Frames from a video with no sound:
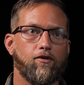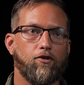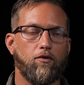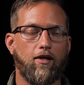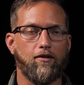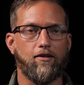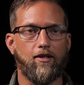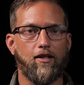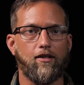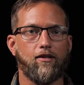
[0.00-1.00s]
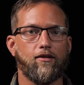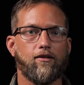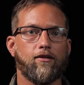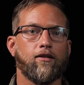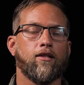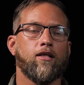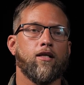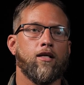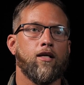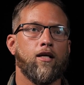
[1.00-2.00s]
throughout the day.
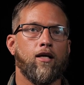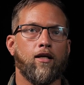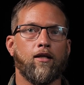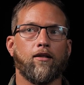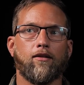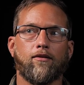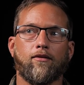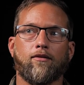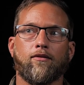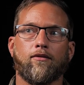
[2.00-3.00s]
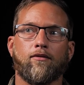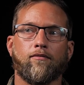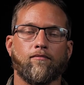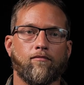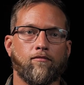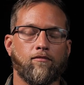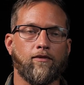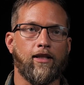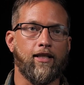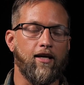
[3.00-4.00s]
And
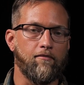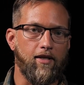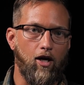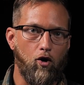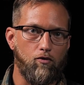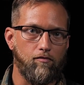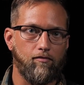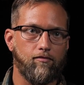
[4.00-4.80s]
it gave me hope.